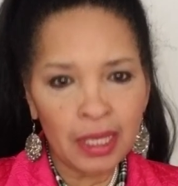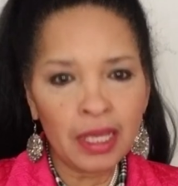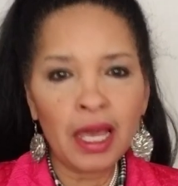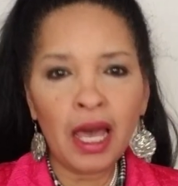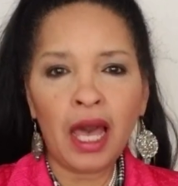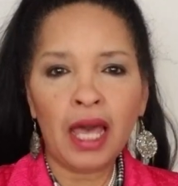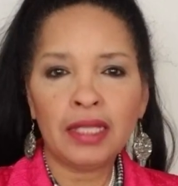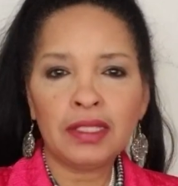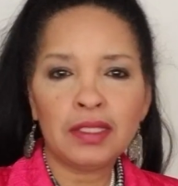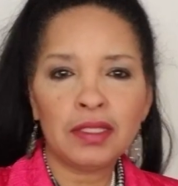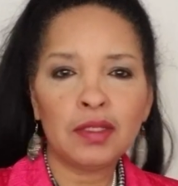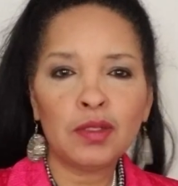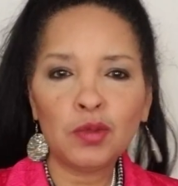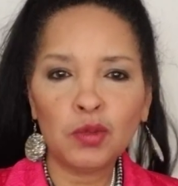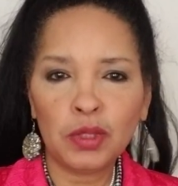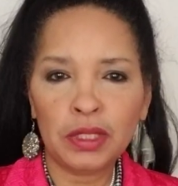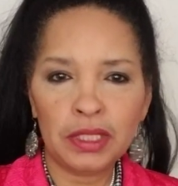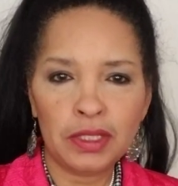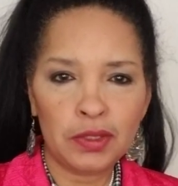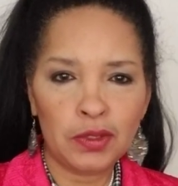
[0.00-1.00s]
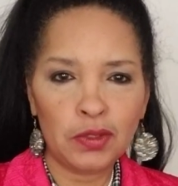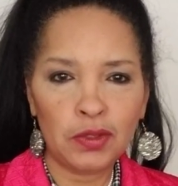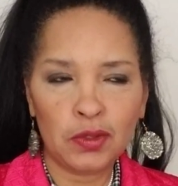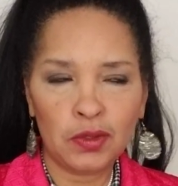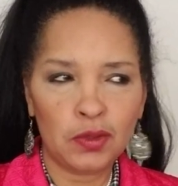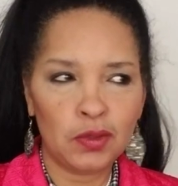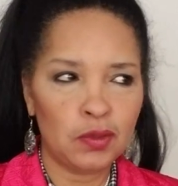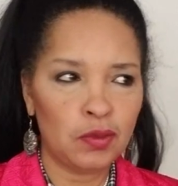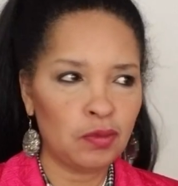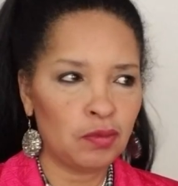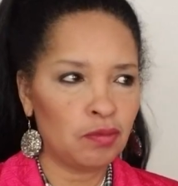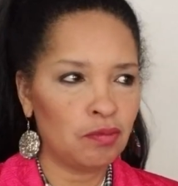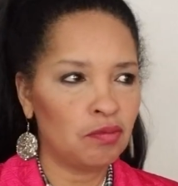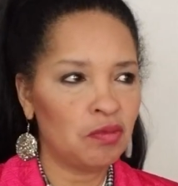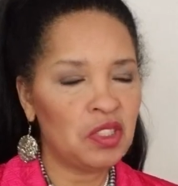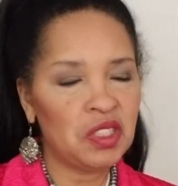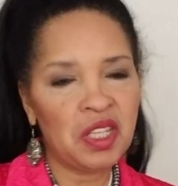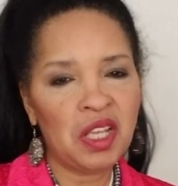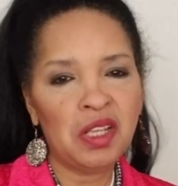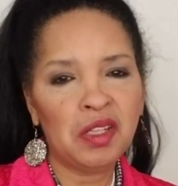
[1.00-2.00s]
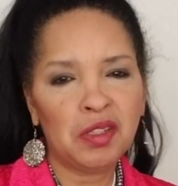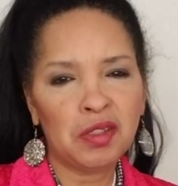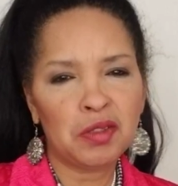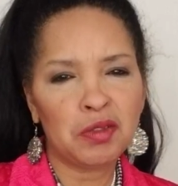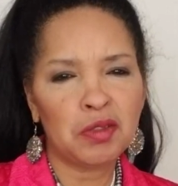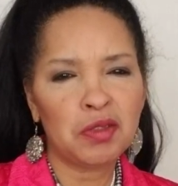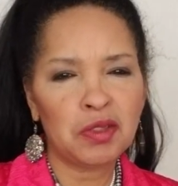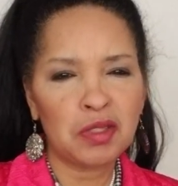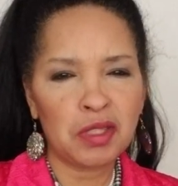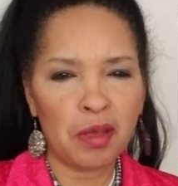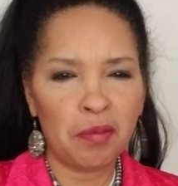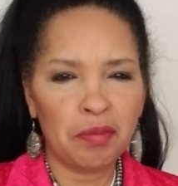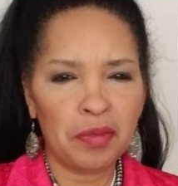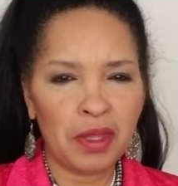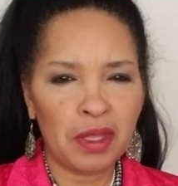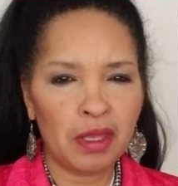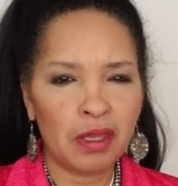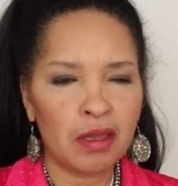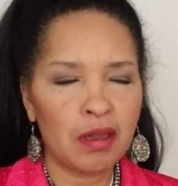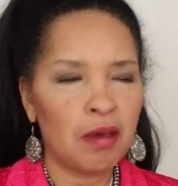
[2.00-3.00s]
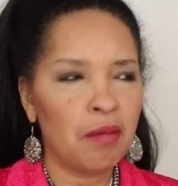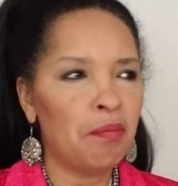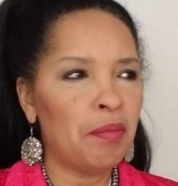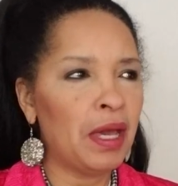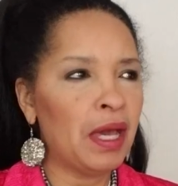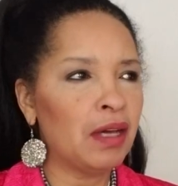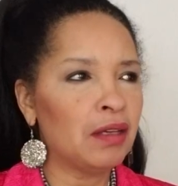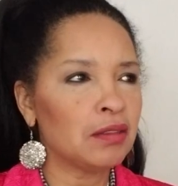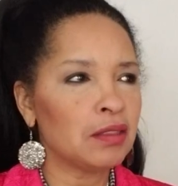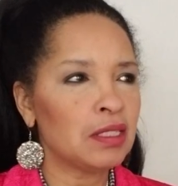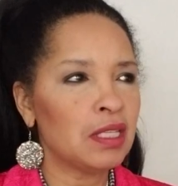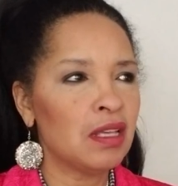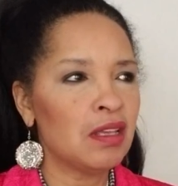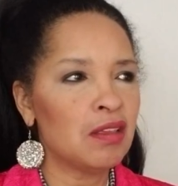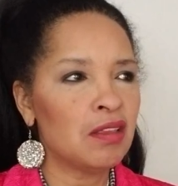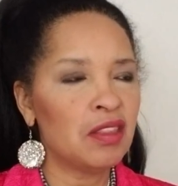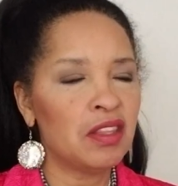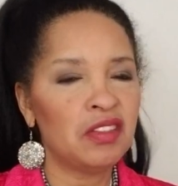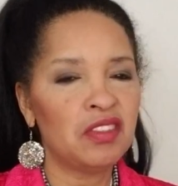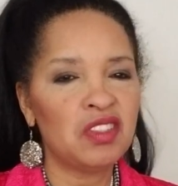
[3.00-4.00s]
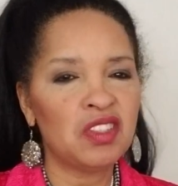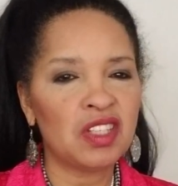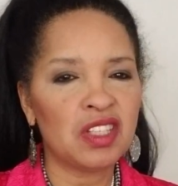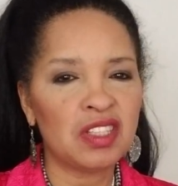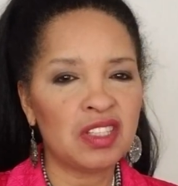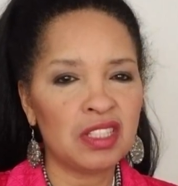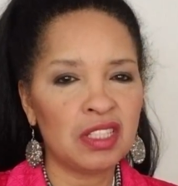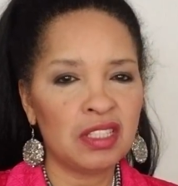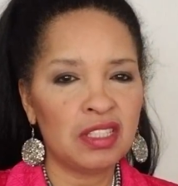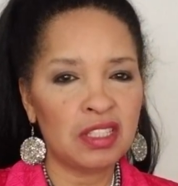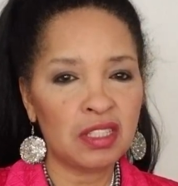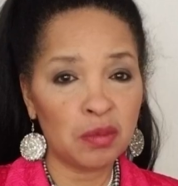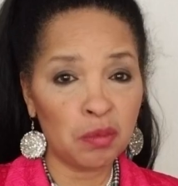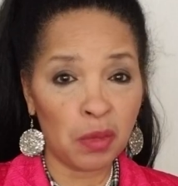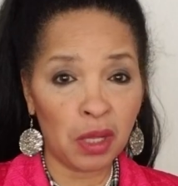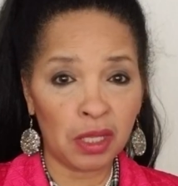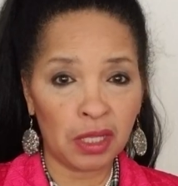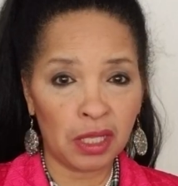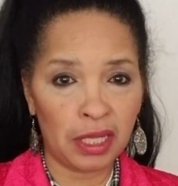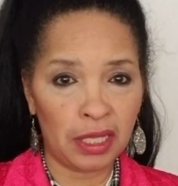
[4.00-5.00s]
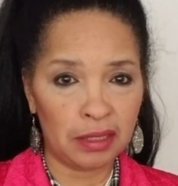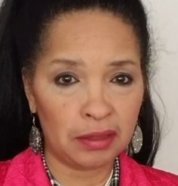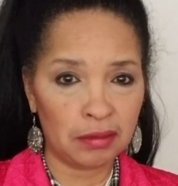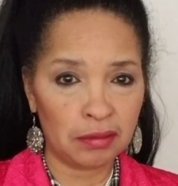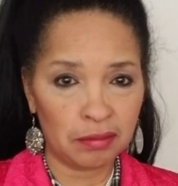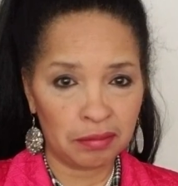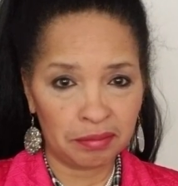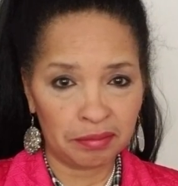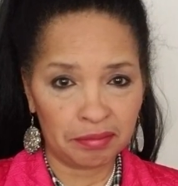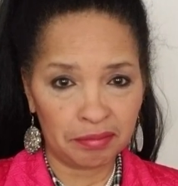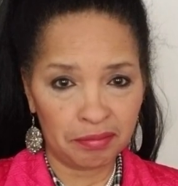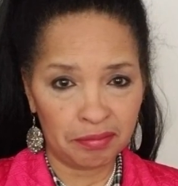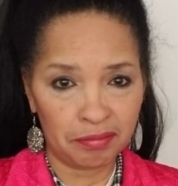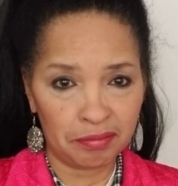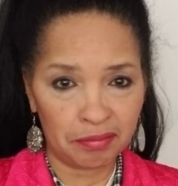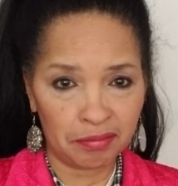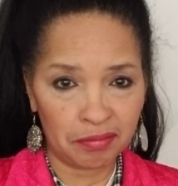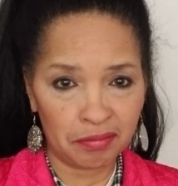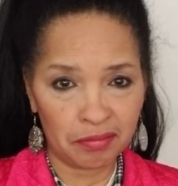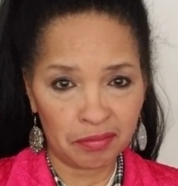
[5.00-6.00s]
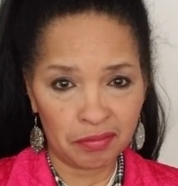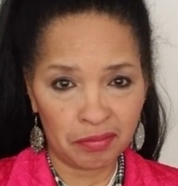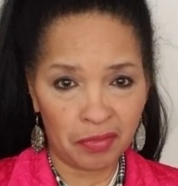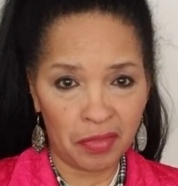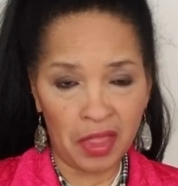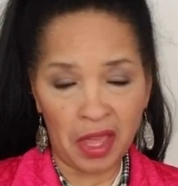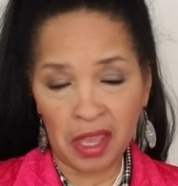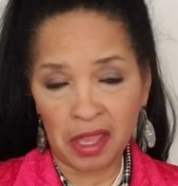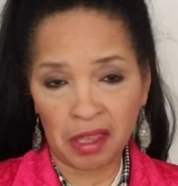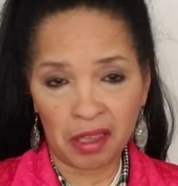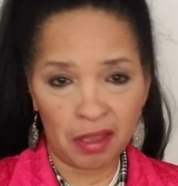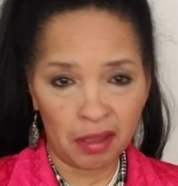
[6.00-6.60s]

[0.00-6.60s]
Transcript: I just wanted to say a little something about the Jussie Smollett thing.